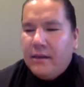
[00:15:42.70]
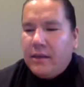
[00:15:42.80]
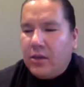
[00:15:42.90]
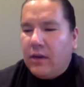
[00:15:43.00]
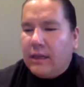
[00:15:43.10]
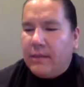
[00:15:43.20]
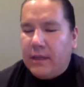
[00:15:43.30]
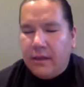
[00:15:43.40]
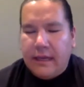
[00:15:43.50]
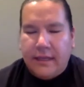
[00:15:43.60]
You know what? Let
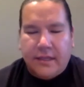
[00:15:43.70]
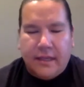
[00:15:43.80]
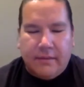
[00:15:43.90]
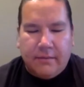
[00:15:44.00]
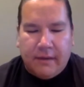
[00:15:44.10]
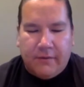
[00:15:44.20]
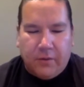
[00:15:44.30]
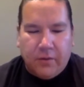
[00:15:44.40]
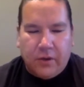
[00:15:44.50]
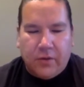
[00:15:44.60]
me look at my
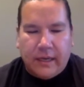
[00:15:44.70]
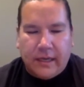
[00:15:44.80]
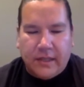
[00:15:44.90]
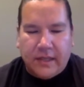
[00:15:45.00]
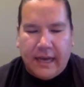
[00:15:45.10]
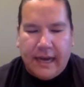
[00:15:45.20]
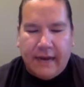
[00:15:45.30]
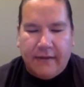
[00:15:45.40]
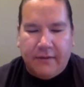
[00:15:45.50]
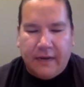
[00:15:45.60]
phone real quick because I
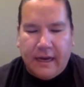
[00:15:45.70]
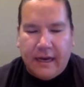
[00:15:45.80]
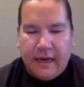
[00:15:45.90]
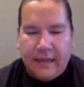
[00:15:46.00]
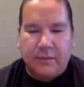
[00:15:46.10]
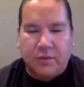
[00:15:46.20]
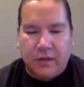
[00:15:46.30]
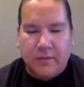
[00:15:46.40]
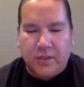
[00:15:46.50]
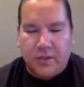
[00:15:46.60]
have a
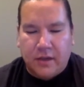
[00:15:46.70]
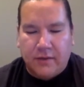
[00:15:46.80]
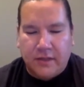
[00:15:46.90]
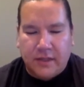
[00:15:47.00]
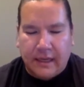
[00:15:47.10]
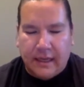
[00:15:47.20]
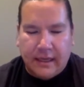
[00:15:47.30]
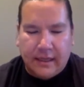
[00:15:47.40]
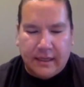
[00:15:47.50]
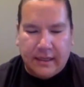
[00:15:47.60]
subscription service and
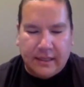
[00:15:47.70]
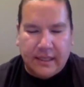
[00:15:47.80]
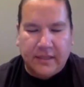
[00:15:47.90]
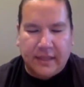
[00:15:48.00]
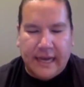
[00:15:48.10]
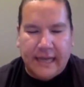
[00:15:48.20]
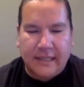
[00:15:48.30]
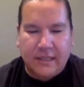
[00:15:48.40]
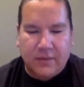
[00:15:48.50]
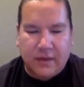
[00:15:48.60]
I can easily
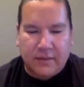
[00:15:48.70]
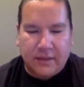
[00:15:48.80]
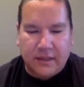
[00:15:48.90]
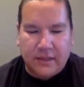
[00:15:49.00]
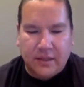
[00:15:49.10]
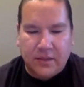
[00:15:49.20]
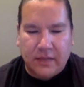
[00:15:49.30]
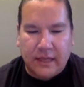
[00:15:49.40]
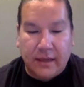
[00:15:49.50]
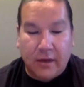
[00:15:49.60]
access what I've been listening
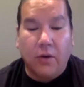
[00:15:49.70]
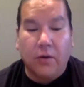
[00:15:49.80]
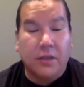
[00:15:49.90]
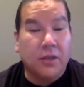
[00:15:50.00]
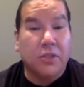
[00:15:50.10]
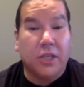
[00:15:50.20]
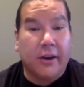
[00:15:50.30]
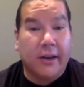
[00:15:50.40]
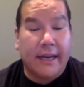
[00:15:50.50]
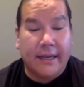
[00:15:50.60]
to lately. Oh, the new
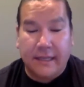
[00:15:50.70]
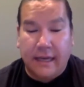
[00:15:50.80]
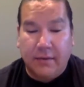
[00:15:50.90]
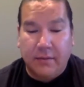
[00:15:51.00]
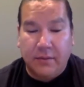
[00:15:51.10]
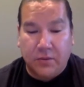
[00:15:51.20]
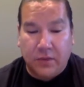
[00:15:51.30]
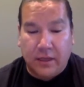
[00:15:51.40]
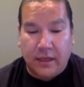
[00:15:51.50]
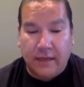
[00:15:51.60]
Jerry Cans album is
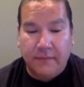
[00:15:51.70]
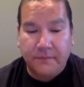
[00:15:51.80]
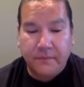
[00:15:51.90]
really good.